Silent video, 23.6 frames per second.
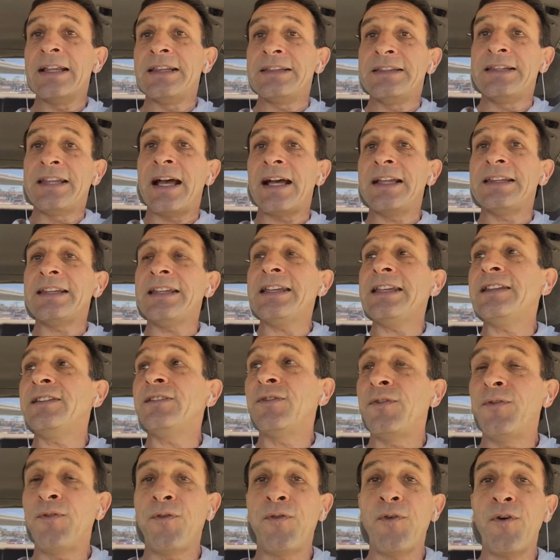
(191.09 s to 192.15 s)
that is
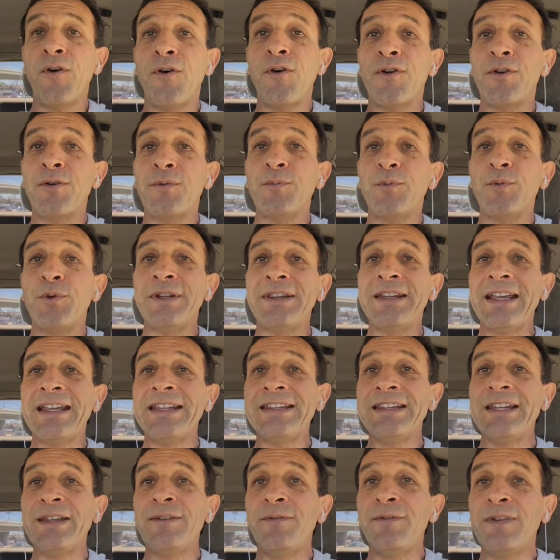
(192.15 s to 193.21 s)
formed with the
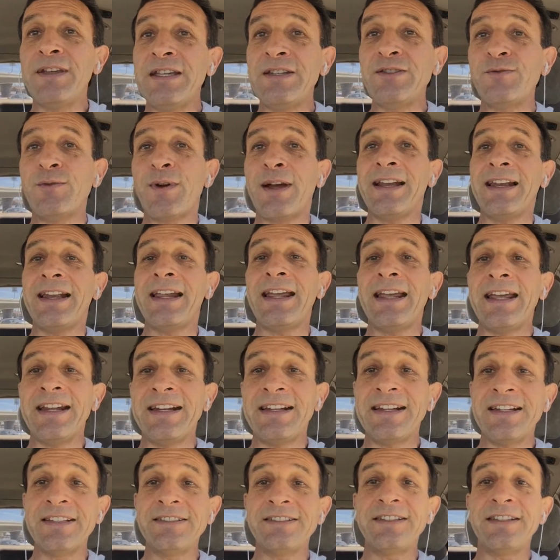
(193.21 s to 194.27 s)
individual
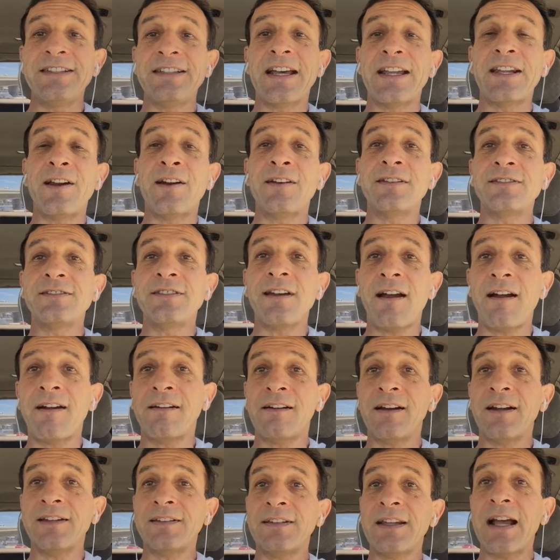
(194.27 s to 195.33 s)
energy that our
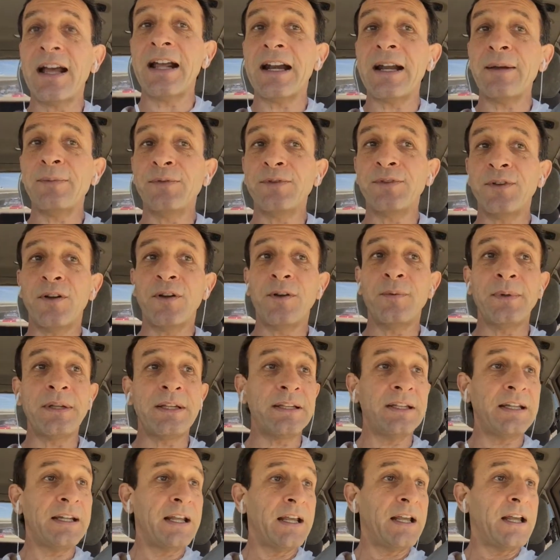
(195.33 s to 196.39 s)
chakras are
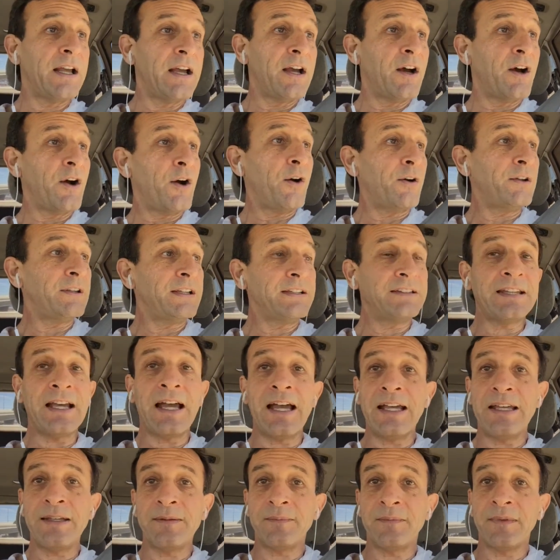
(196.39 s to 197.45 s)
absorbing all the
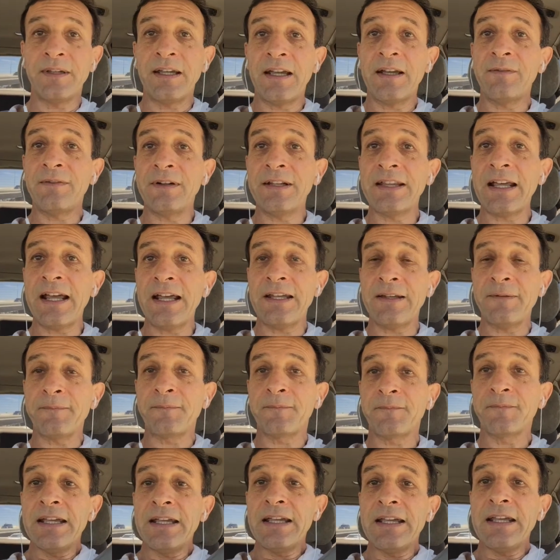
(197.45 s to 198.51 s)
time, every day.
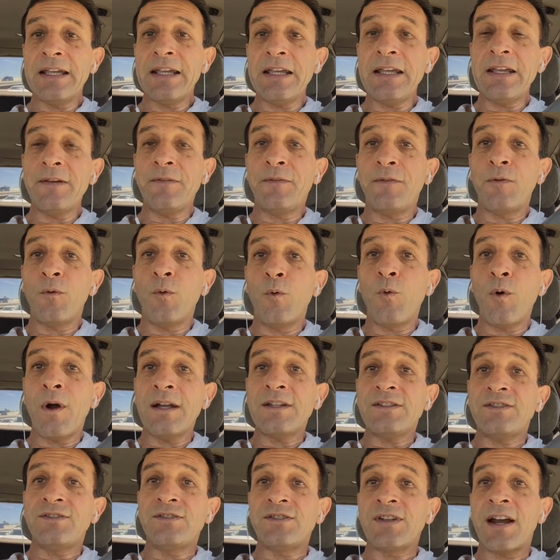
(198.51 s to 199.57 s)
If
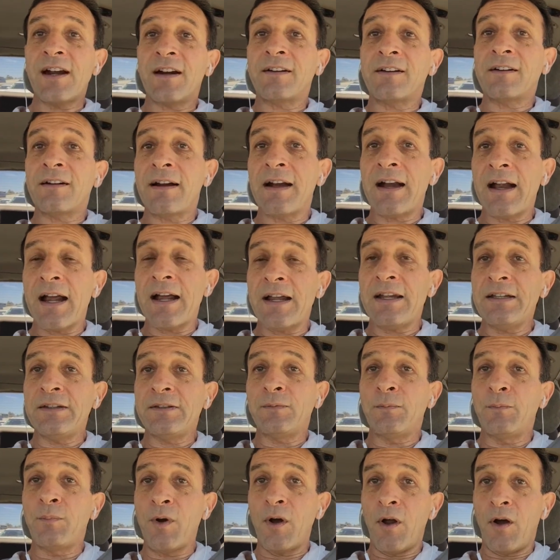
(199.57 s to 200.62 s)
one chakra is
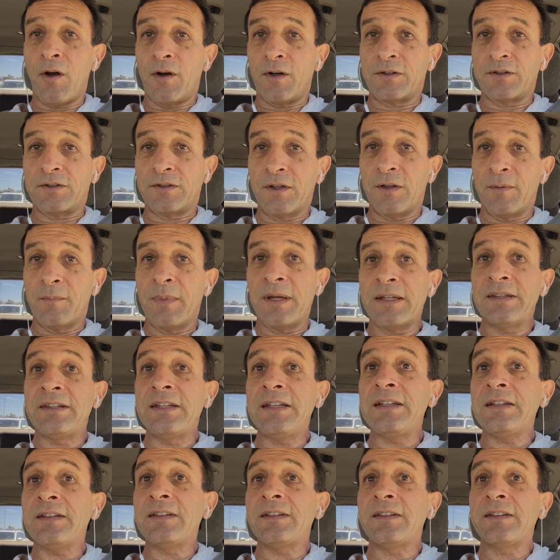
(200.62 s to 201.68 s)
blocked by
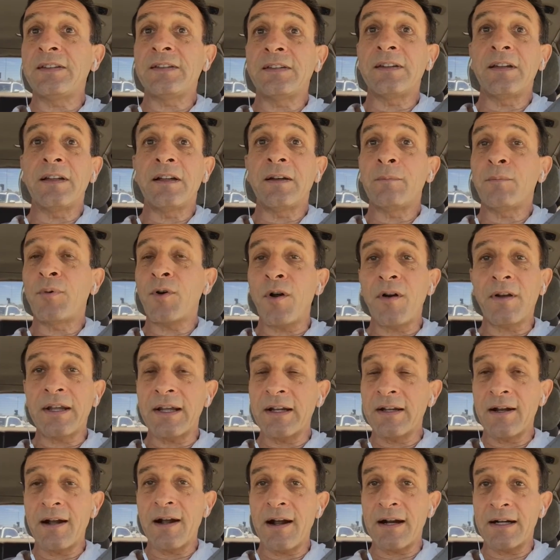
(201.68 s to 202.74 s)
this
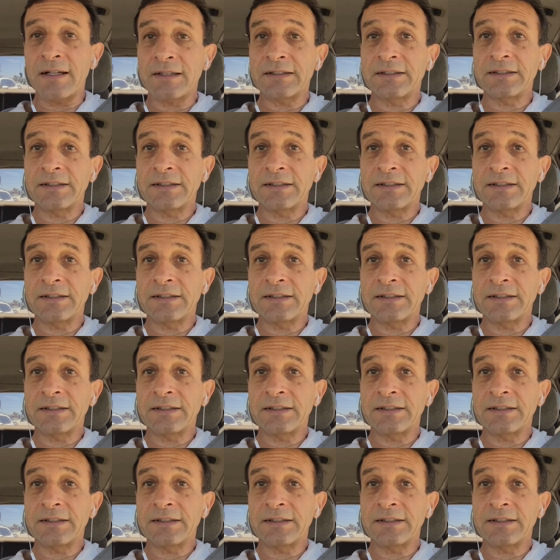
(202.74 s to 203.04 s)
broken heart,